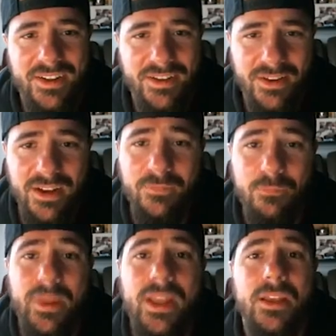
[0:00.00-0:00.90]
end. Got a
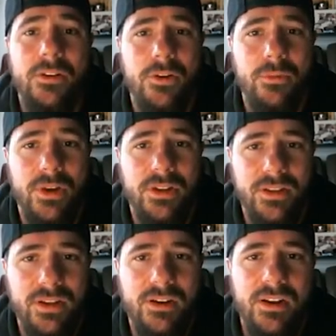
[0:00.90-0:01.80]
big hit on him right
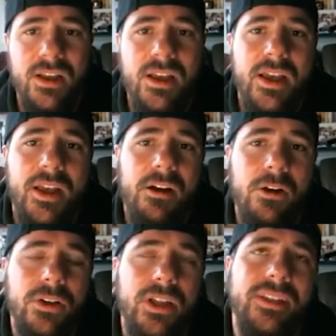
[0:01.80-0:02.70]
there.
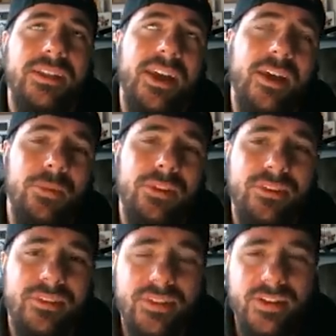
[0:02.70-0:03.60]
Harrow again gambling,
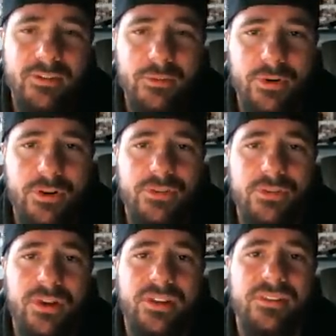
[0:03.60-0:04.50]
sending everybody off the
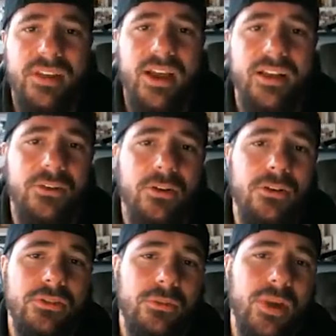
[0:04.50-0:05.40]
right side. He
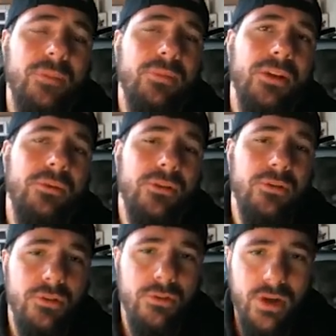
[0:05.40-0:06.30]
calls the right play with the
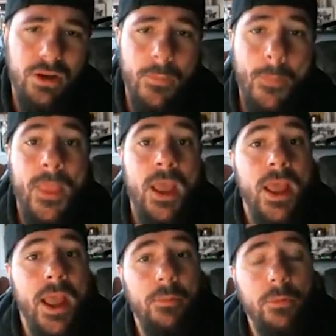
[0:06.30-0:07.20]
corner route.
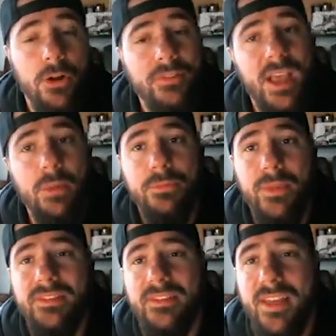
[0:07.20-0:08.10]
And Earl Thomas
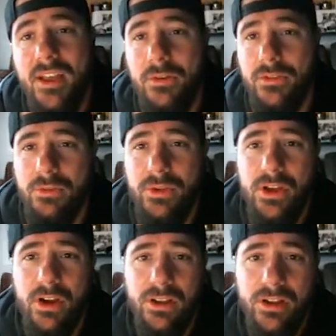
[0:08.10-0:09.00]
makes the tackle to three
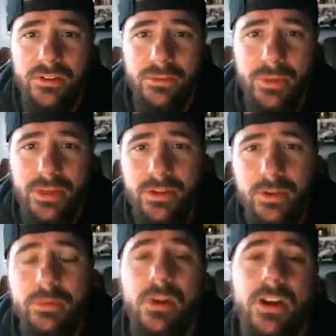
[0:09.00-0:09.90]
yard line. That's a big deal.
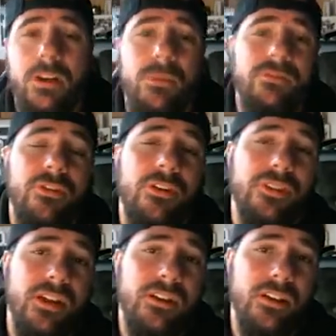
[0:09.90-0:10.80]
We run commit first
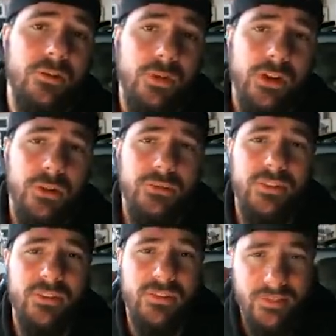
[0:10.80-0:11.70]
down. Leonard Williams
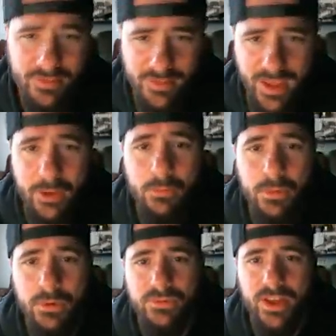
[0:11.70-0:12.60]
tackle
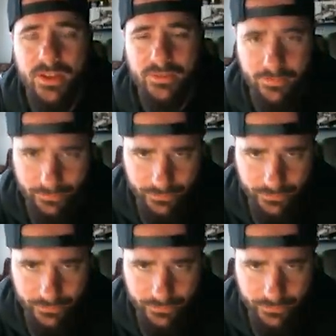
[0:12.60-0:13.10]
Bo Jackson.